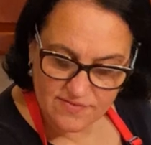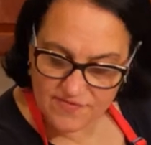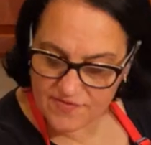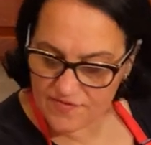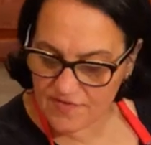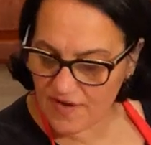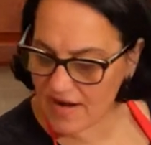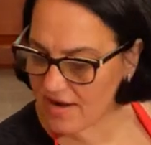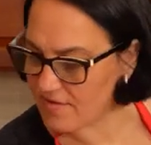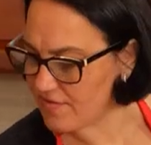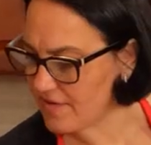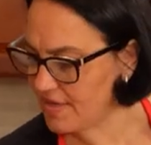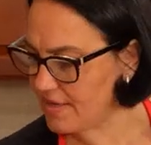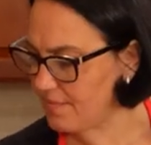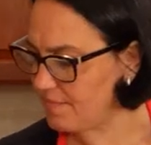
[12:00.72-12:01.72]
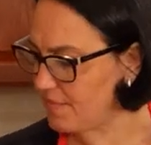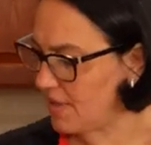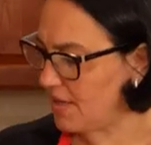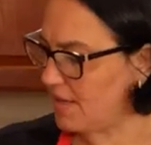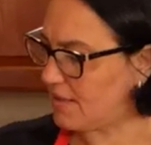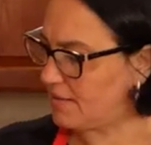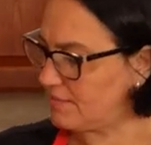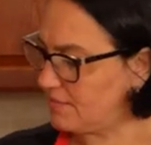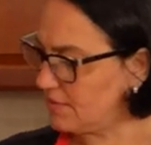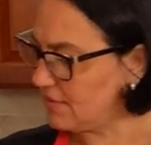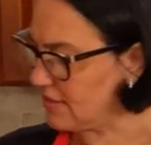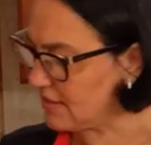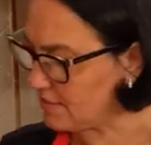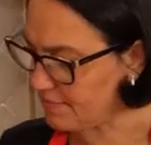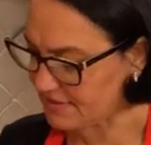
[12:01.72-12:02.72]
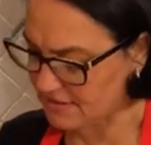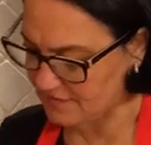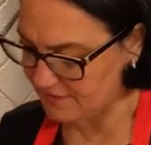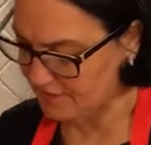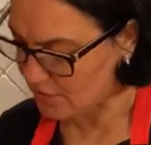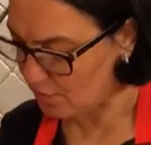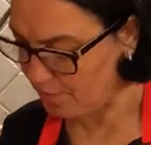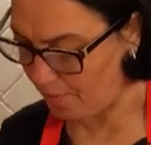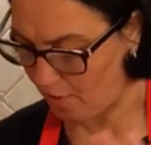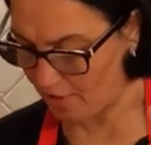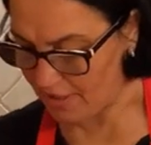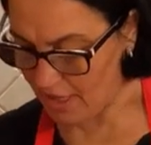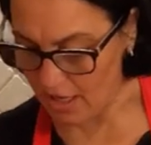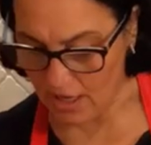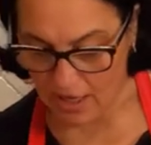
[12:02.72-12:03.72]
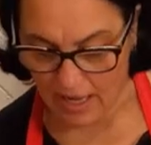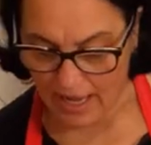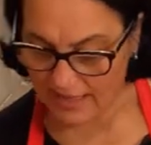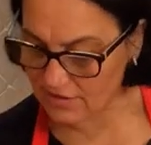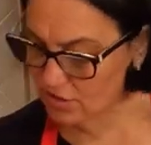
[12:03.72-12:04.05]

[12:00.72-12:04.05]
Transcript: a very little bit difficult part. I